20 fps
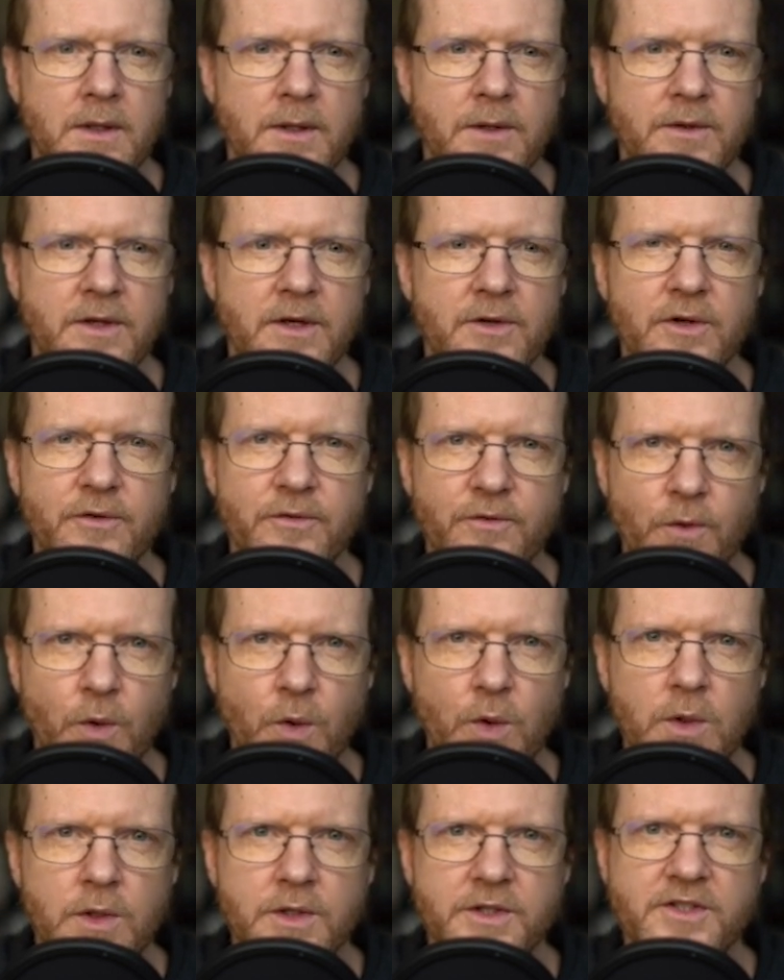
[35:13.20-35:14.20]
There are
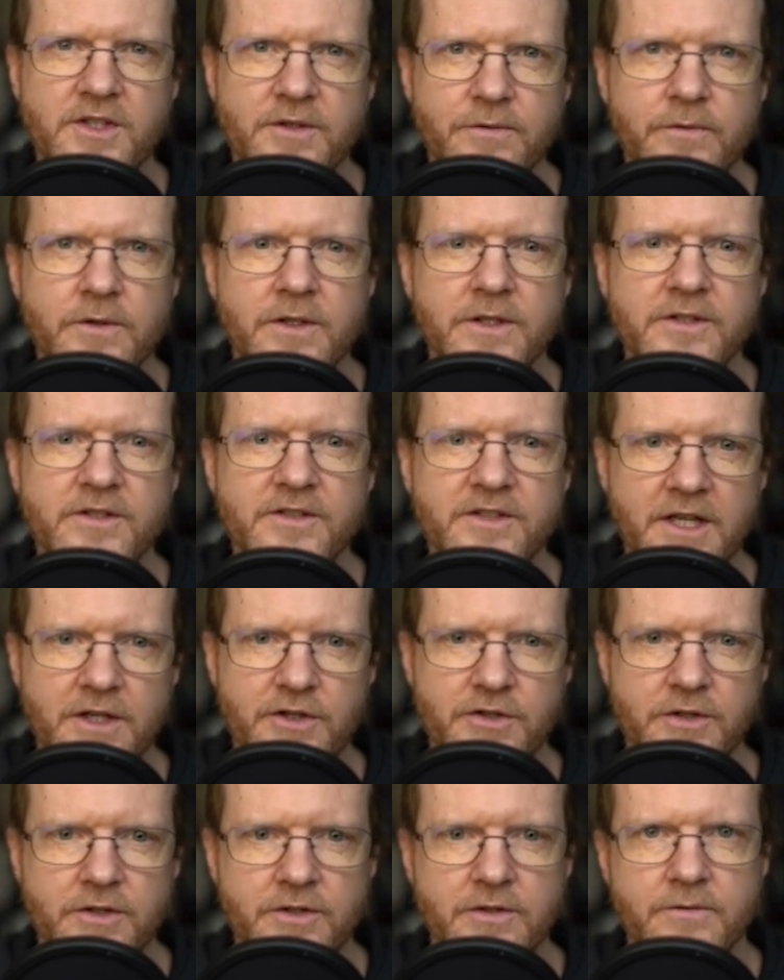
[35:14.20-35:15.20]
4 different
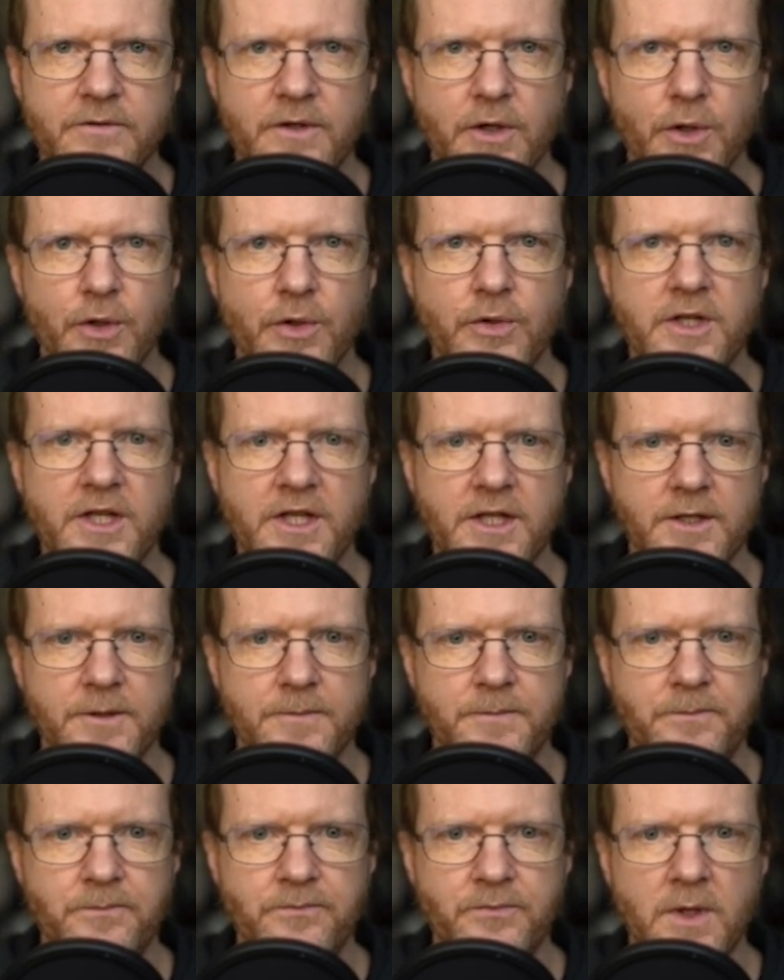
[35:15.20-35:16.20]
sections of code here,
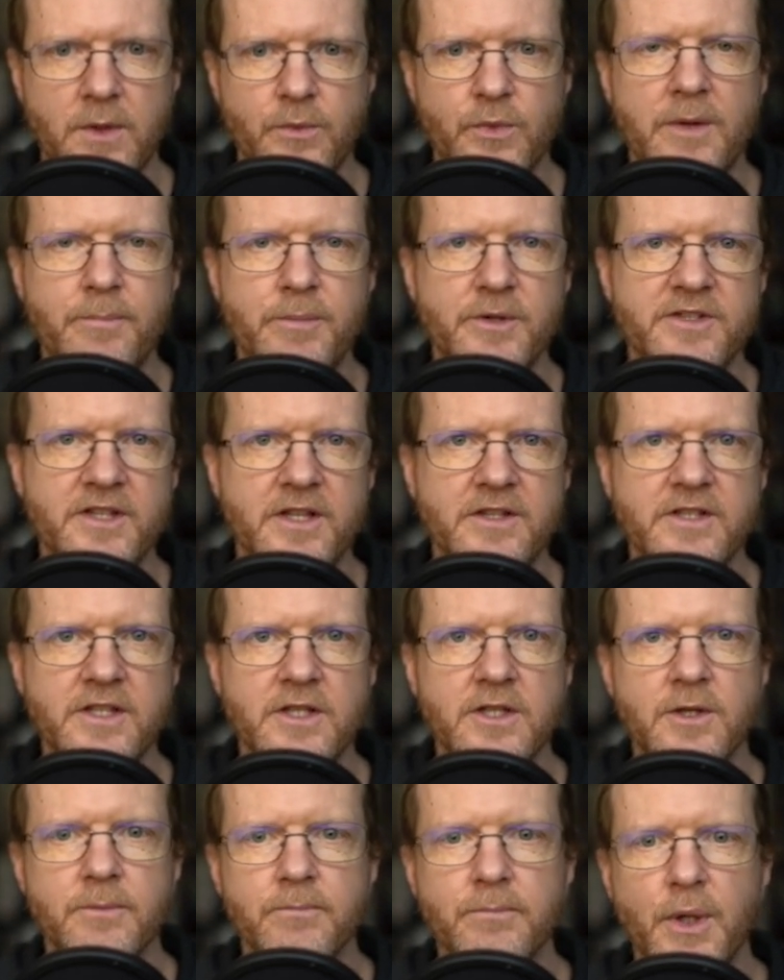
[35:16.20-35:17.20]

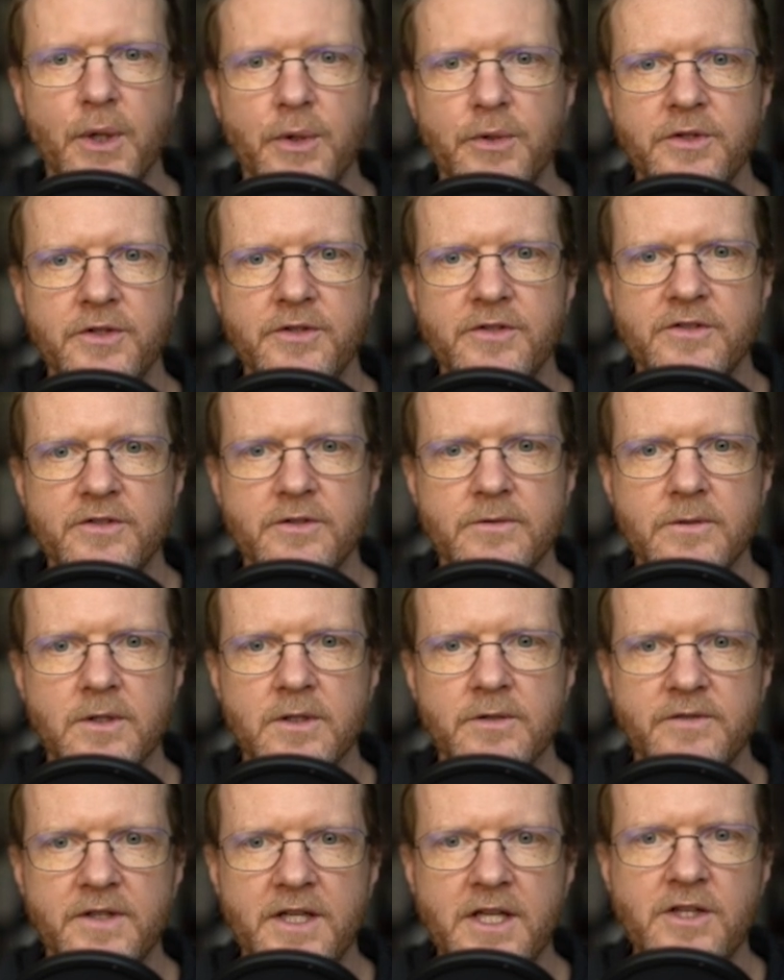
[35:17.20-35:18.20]
representing components
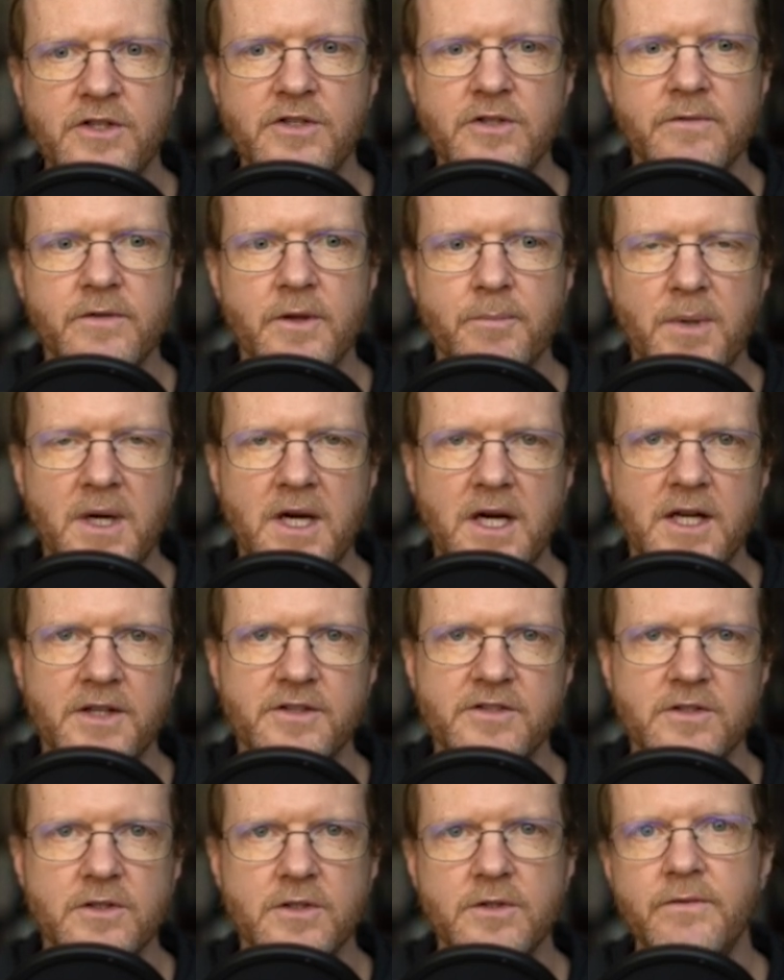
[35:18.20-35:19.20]
of each of the
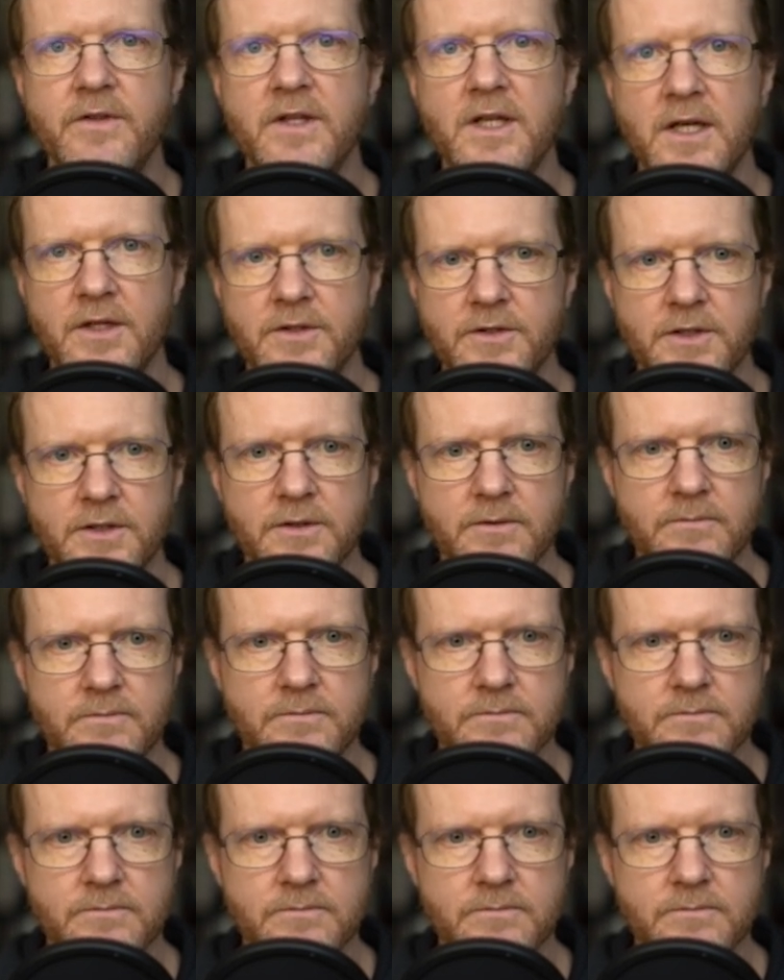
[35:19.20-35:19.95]
parts of the onion.